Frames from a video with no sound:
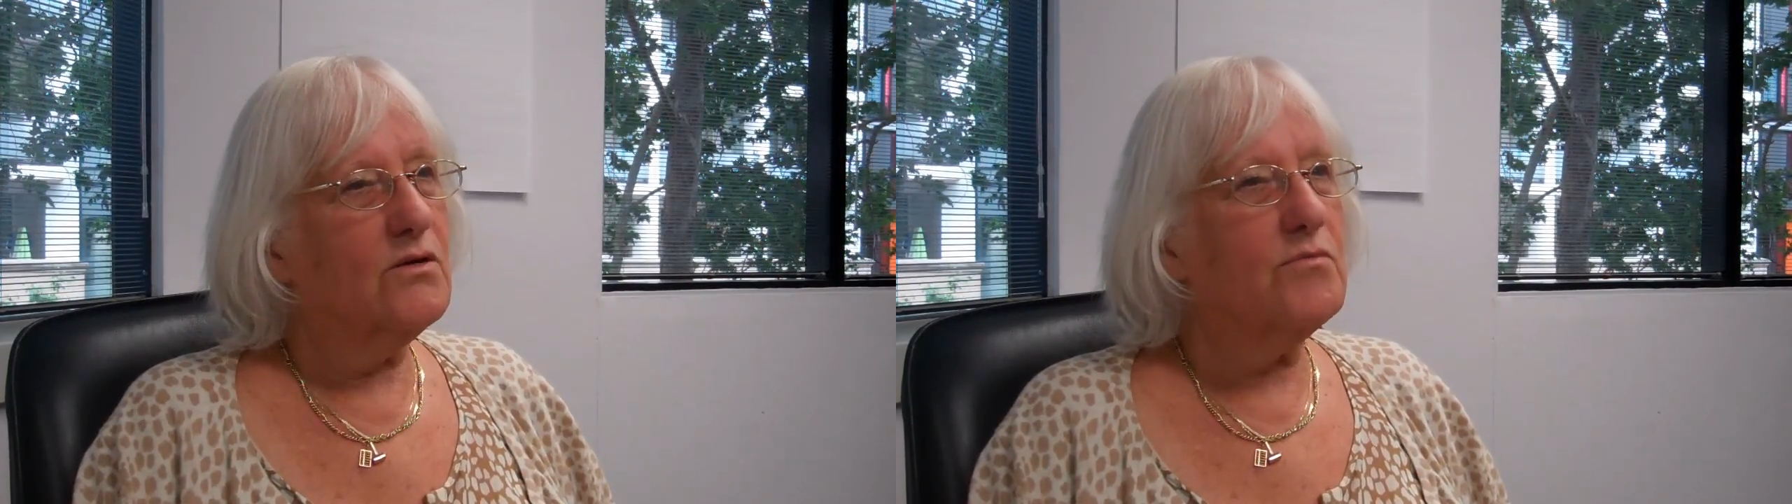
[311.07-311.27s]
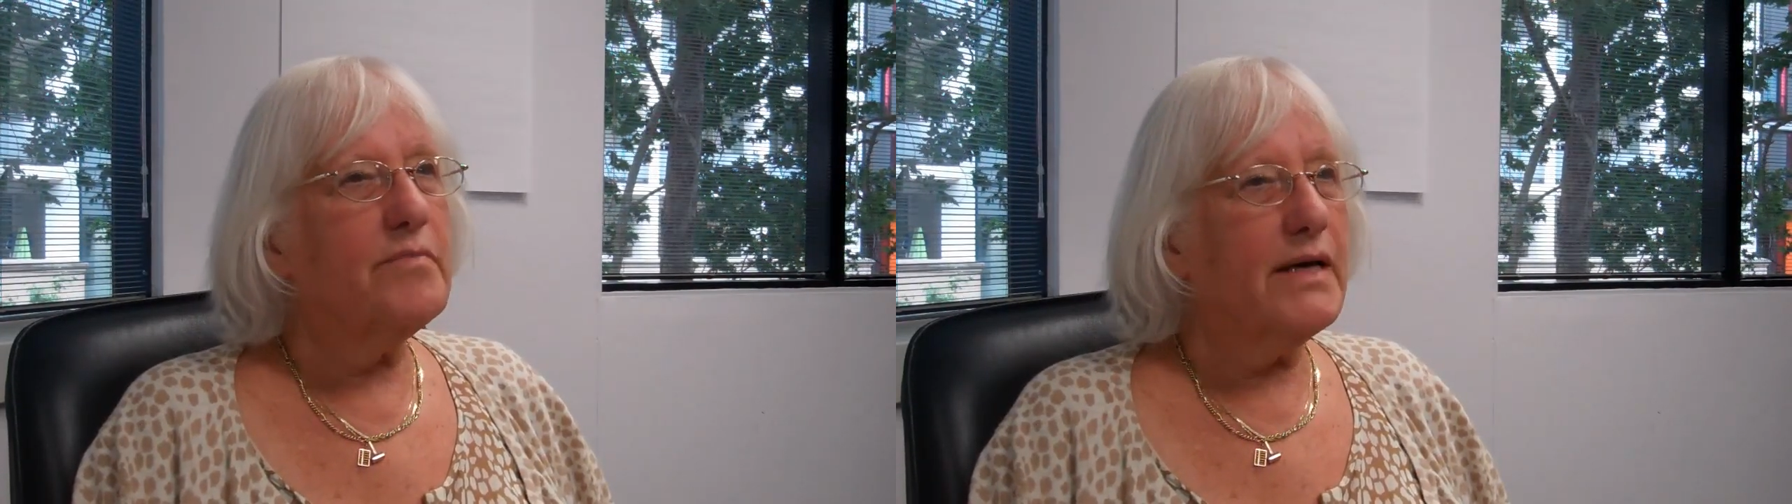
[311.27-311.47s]

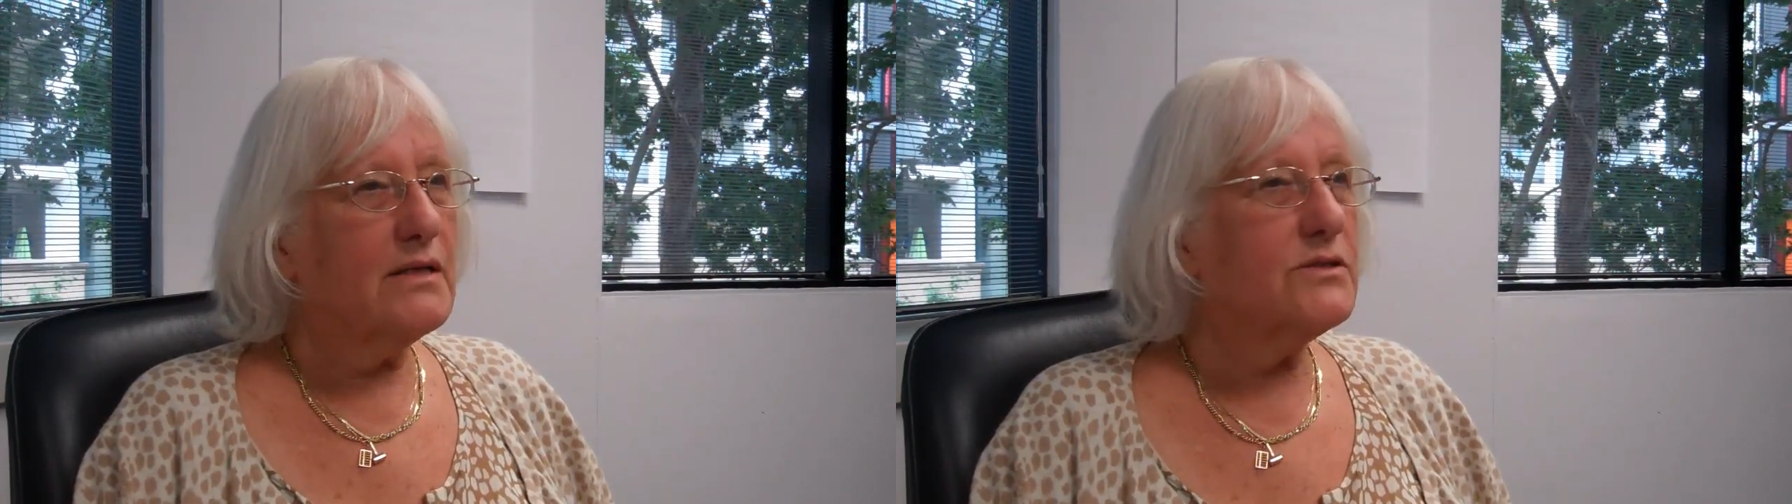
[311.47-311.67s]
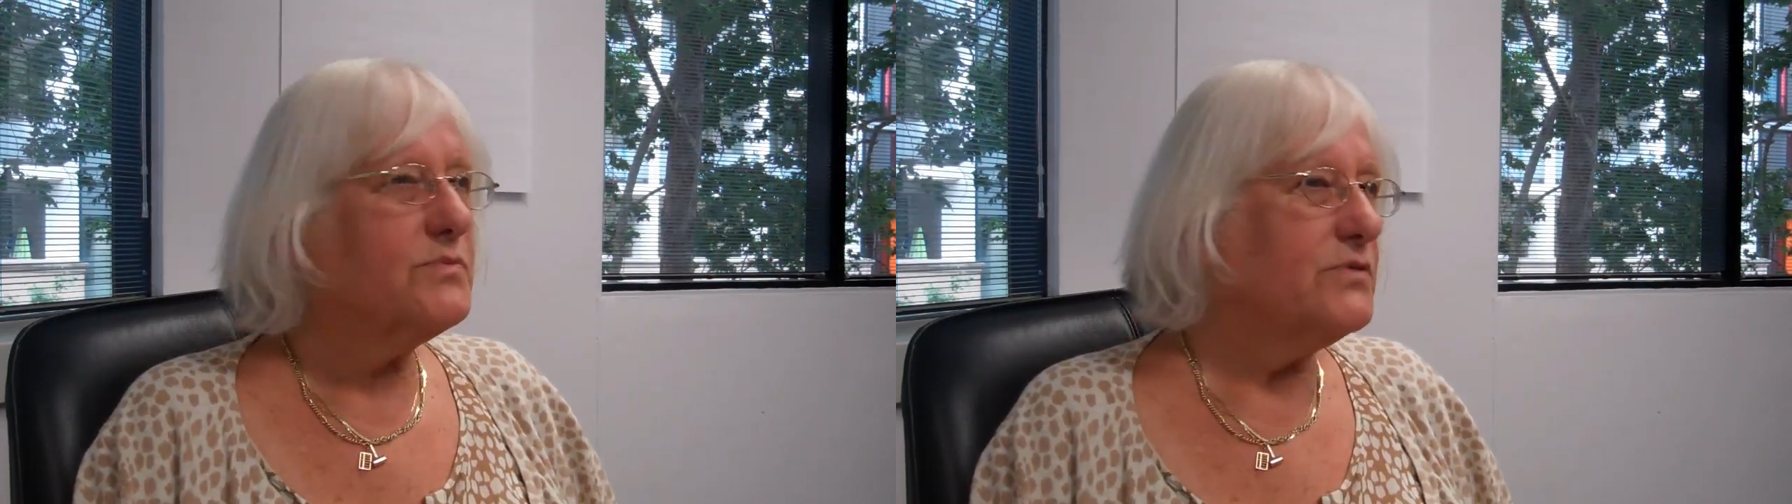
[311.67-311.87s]
on
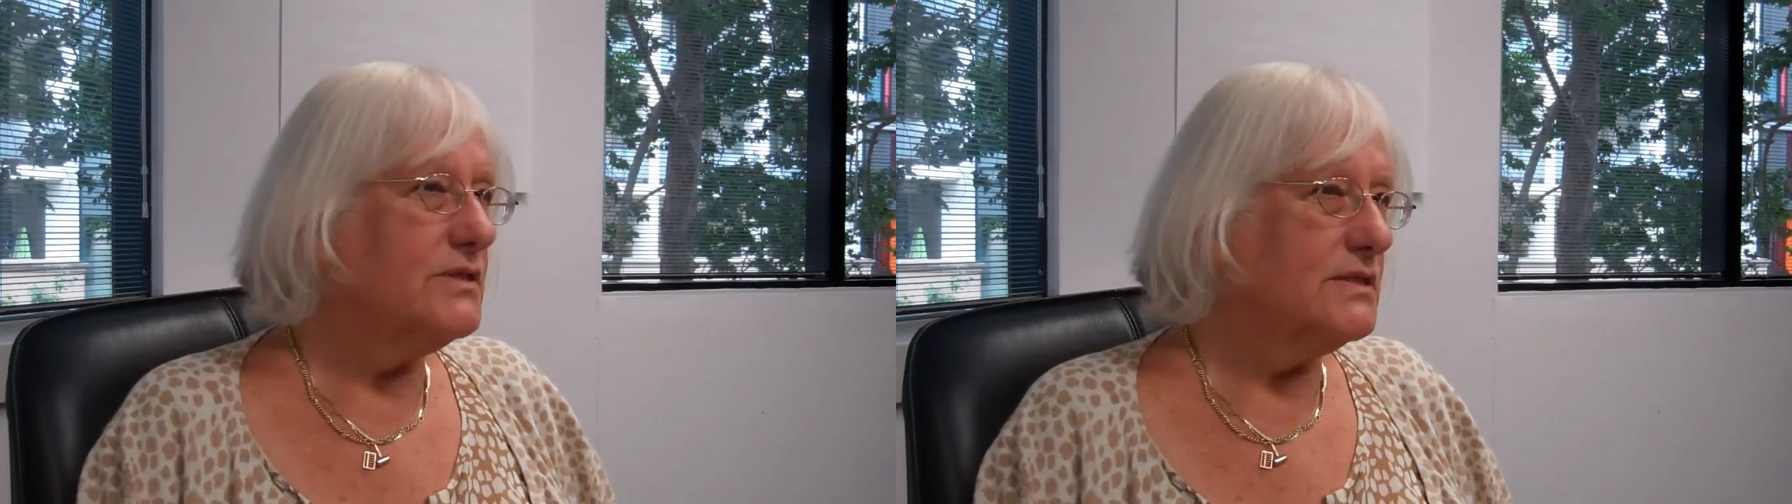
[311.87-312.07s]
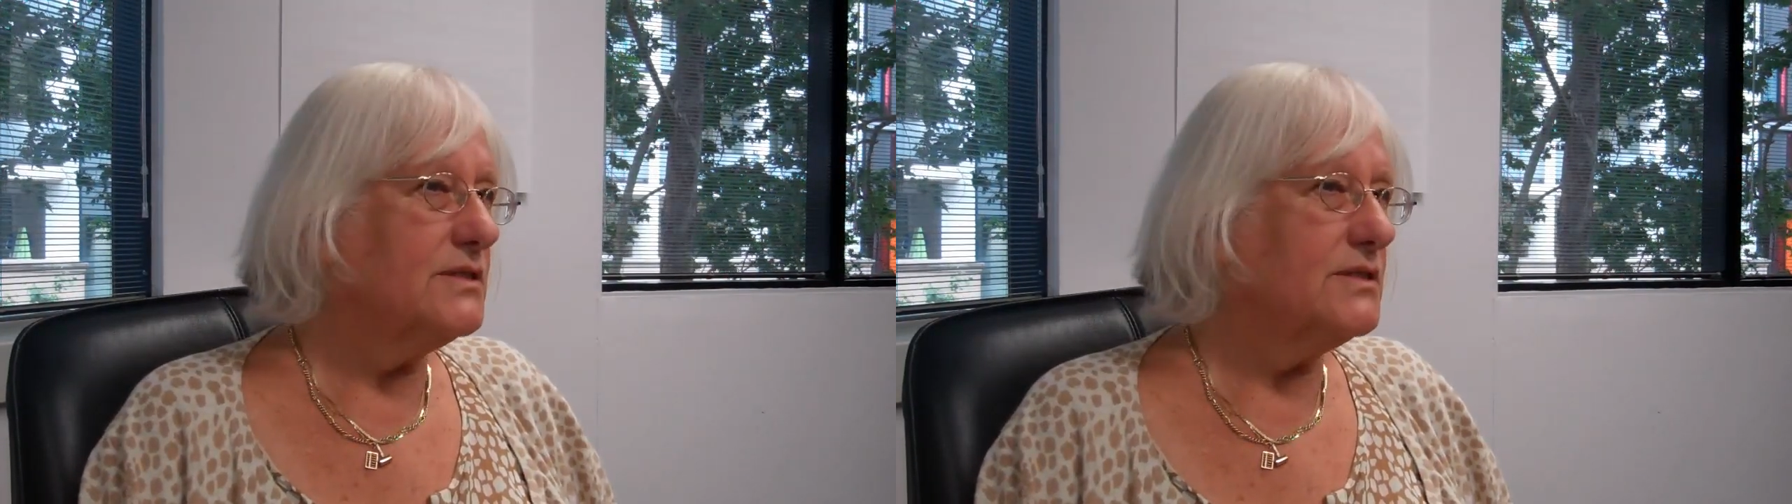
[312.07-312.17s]
balance, pretty